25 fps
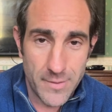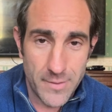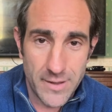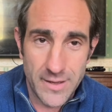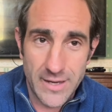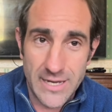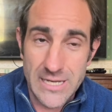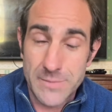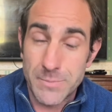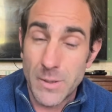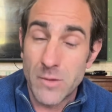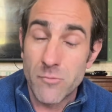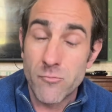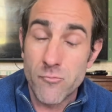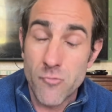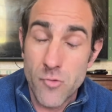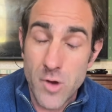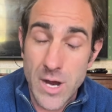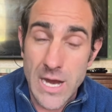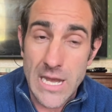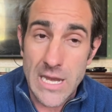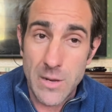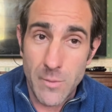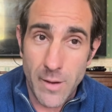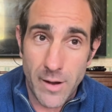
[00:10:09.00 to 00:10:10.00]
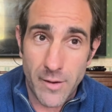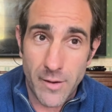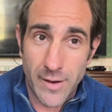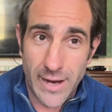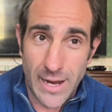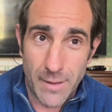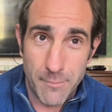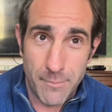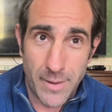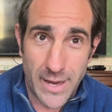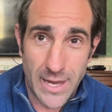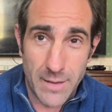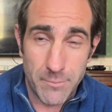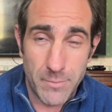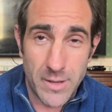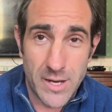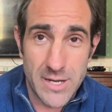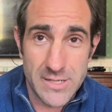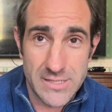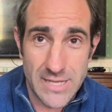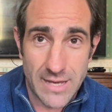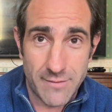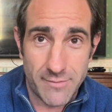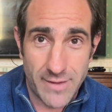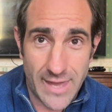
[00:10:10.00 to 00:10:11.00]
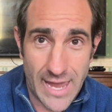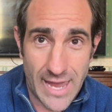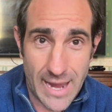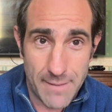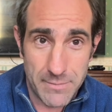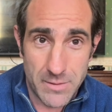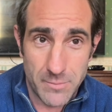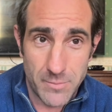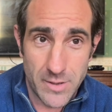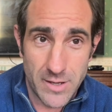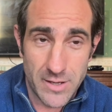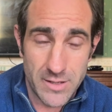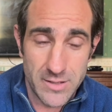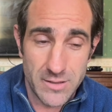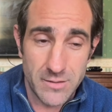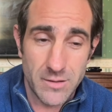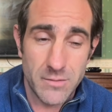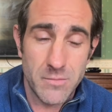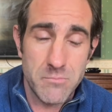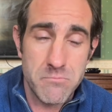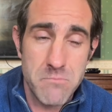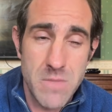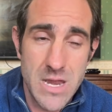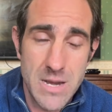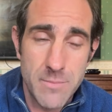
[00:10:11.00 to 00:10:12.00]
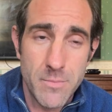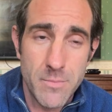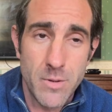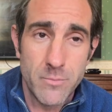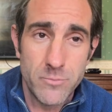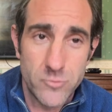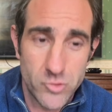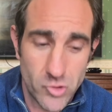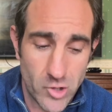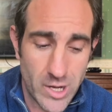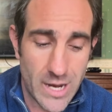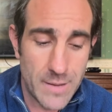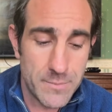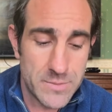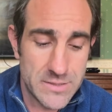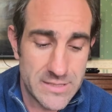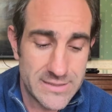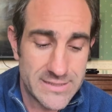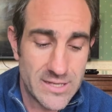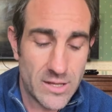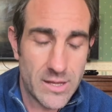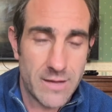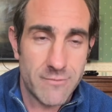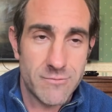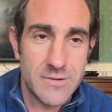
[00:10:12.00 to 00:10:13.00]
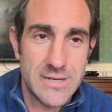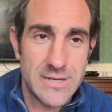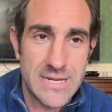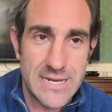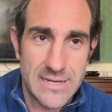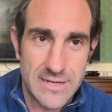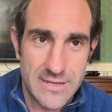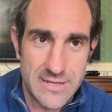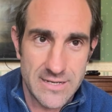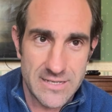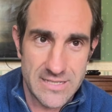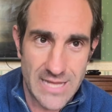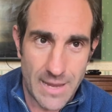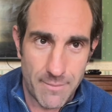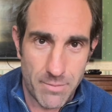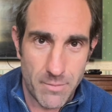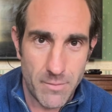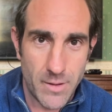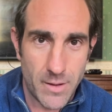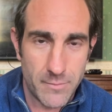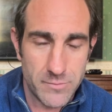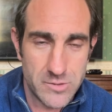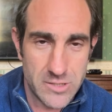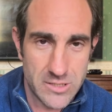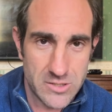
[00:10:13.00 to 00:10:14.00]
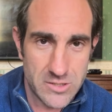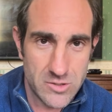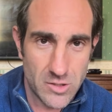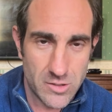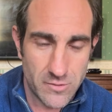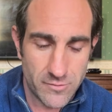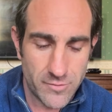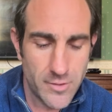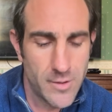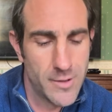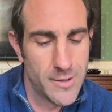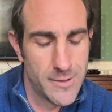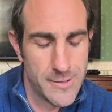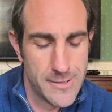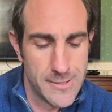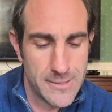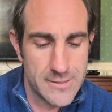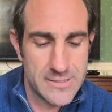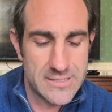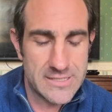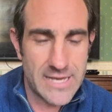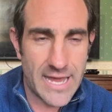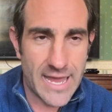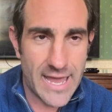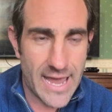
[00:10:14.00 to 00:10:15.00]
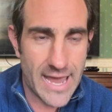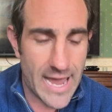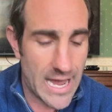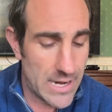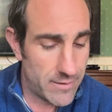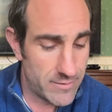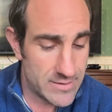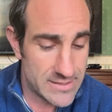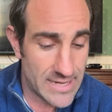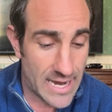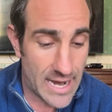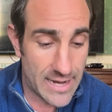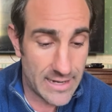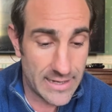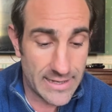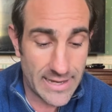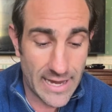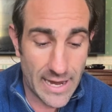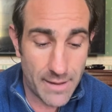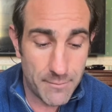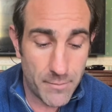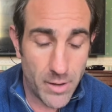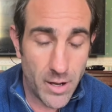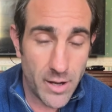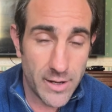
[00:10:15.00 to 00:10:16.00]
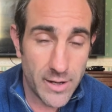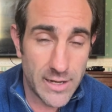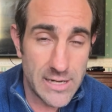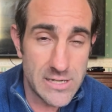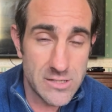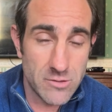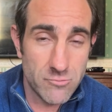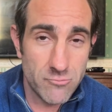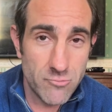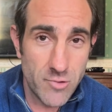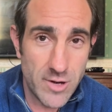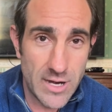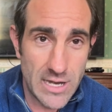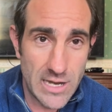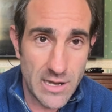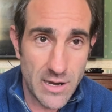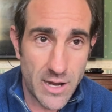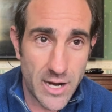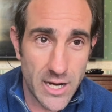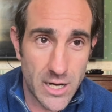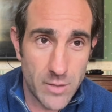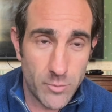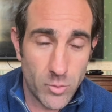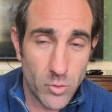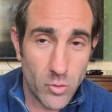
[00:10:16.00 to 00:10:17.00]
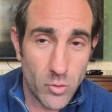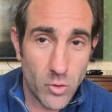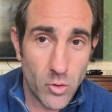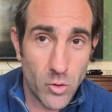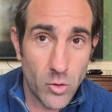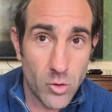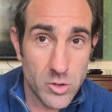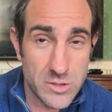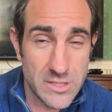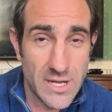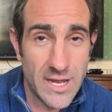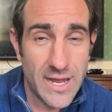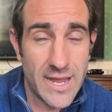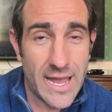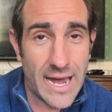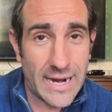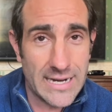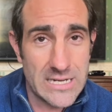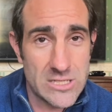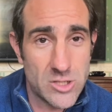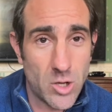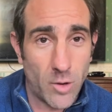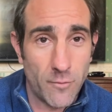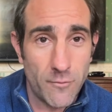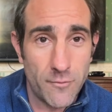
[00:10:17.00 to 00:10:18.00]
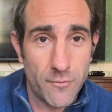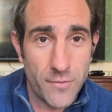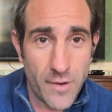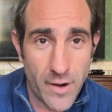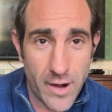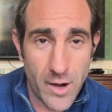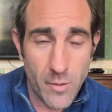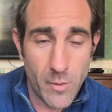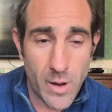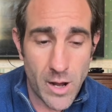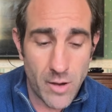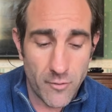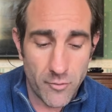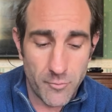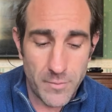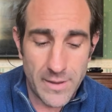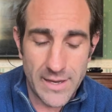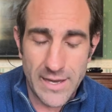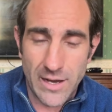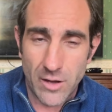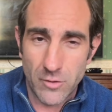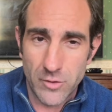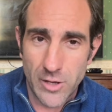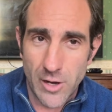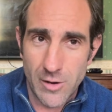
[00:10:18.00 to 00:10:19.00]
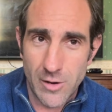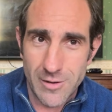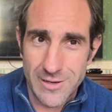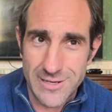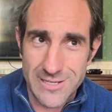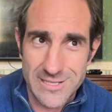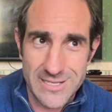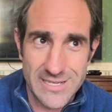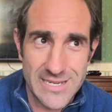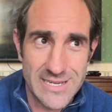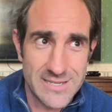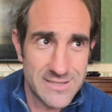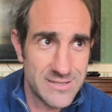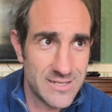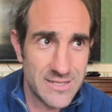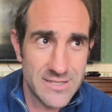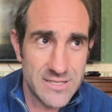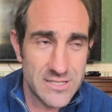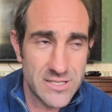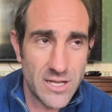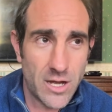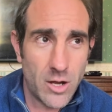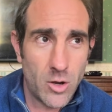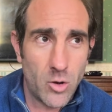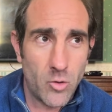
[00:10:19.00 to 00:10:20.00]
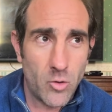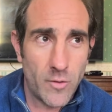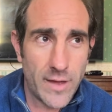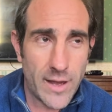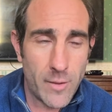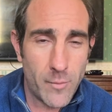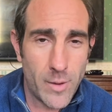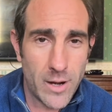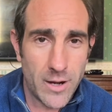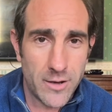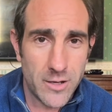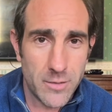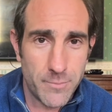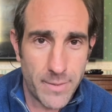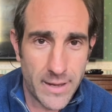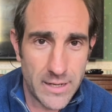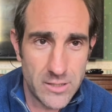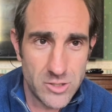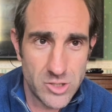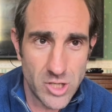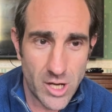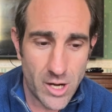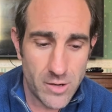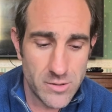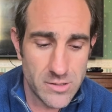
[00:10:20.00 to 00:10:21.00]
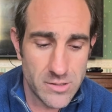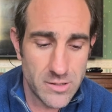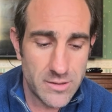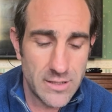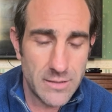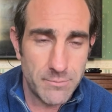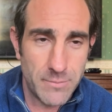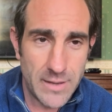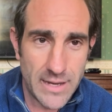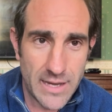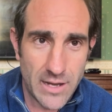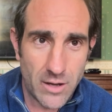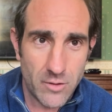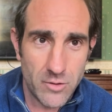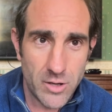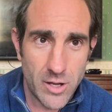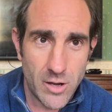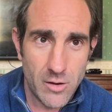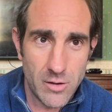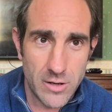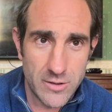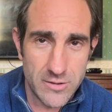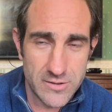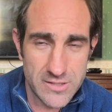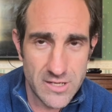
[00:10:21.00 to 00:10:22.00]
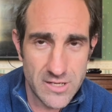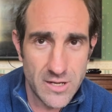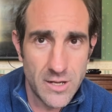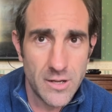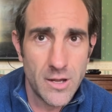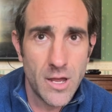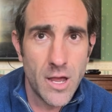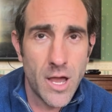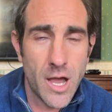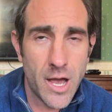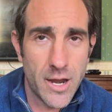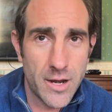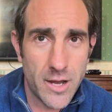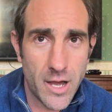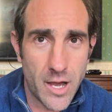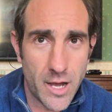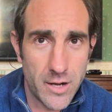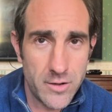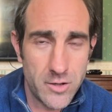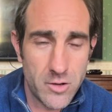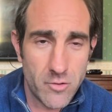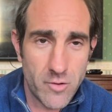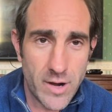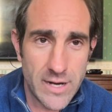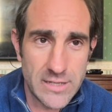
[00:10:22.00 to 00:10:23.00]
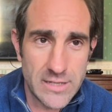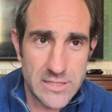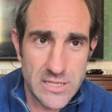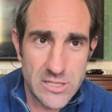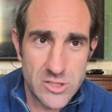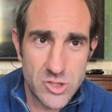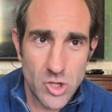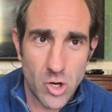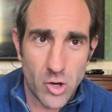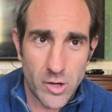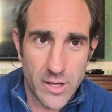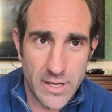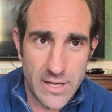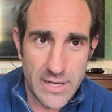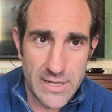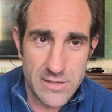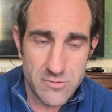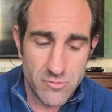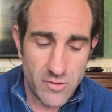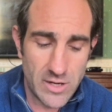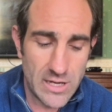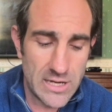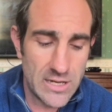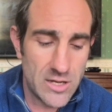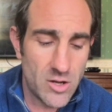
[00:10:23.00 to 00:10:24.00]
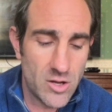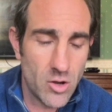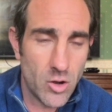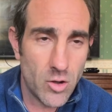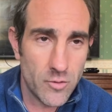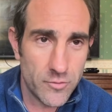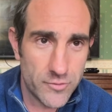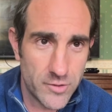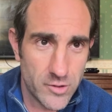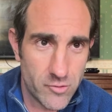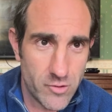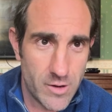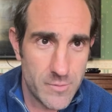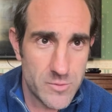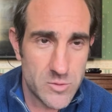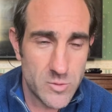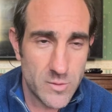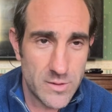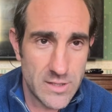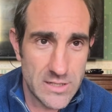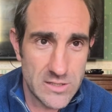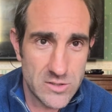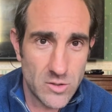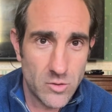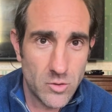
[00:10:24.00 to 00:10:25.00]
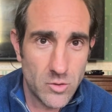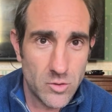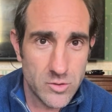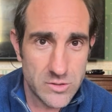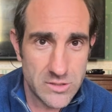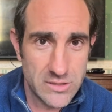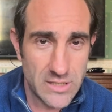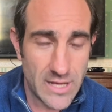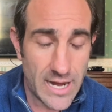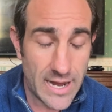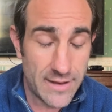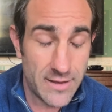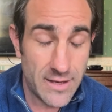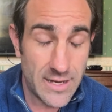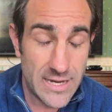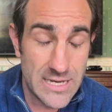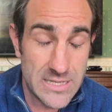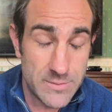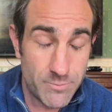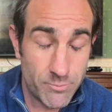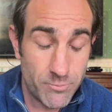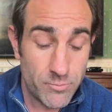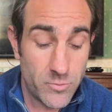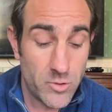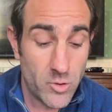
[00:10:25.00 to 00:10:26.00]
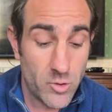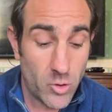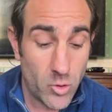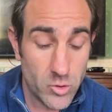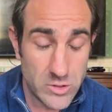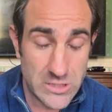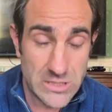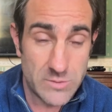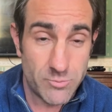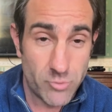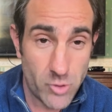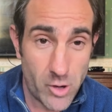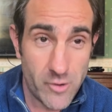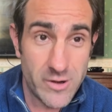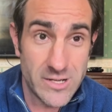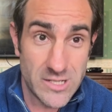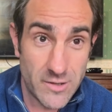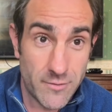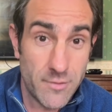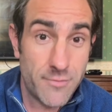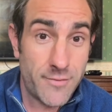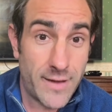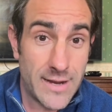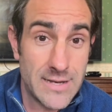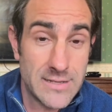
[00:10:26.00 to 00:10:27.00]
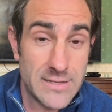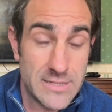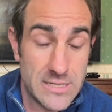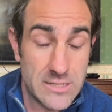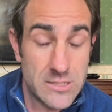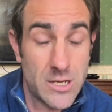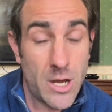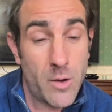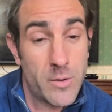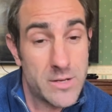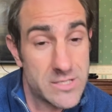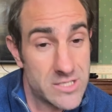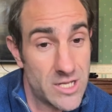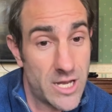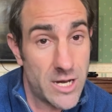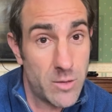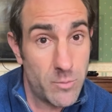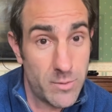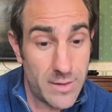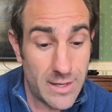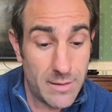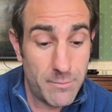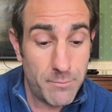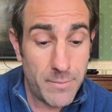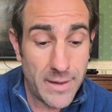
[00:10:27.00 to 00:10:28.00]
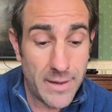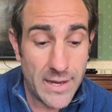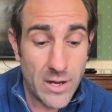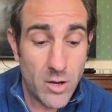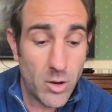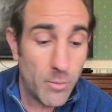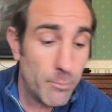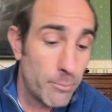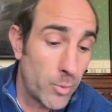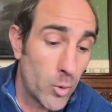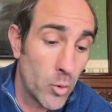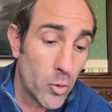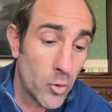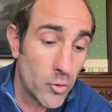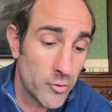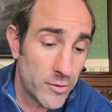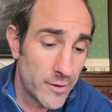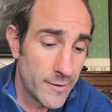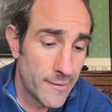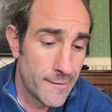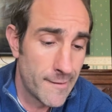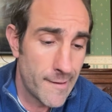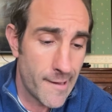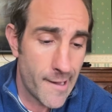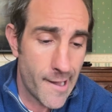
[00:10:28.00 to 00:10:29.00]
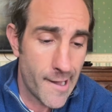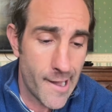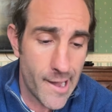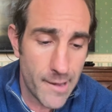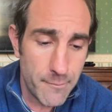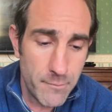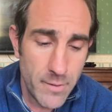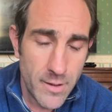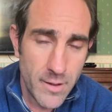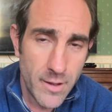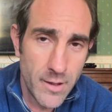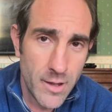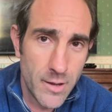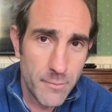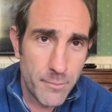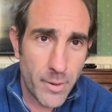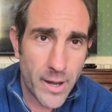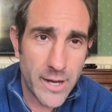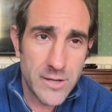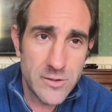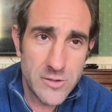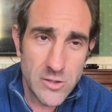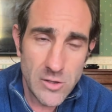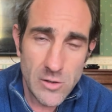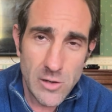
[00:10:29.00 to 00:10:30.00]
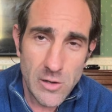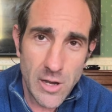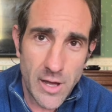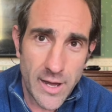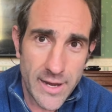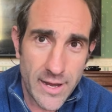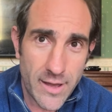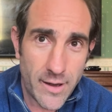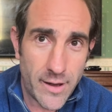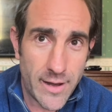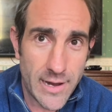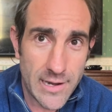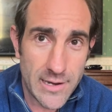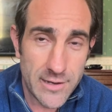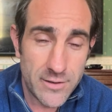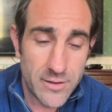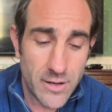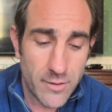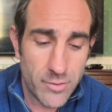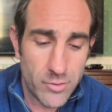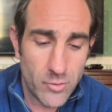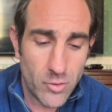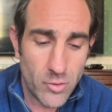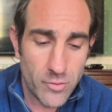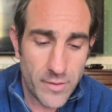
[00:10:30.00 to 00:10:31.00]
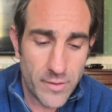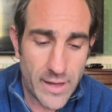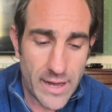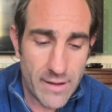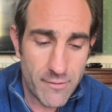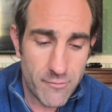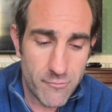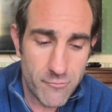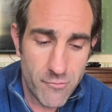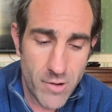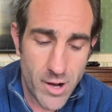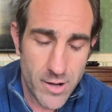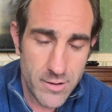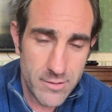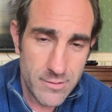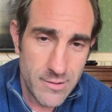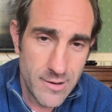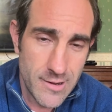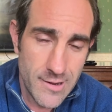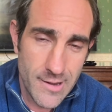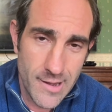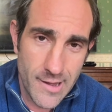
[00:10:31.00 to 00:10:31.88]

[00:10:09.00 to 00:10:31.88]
He's been really well campaigned because they've kept him at minimum trips until they've needed to step him up to sort of stay ahead of his handicap mark. He's a really likeable horse, and he's gone very well for Mikael Nolan. His season didn't start all that well under Ben Jones. I think Mikael Nolan's an underrated jockey. He's really got to grips with this horse, and the horse's progress over fences coincide with him being on board. But I do like Highland. I thought that run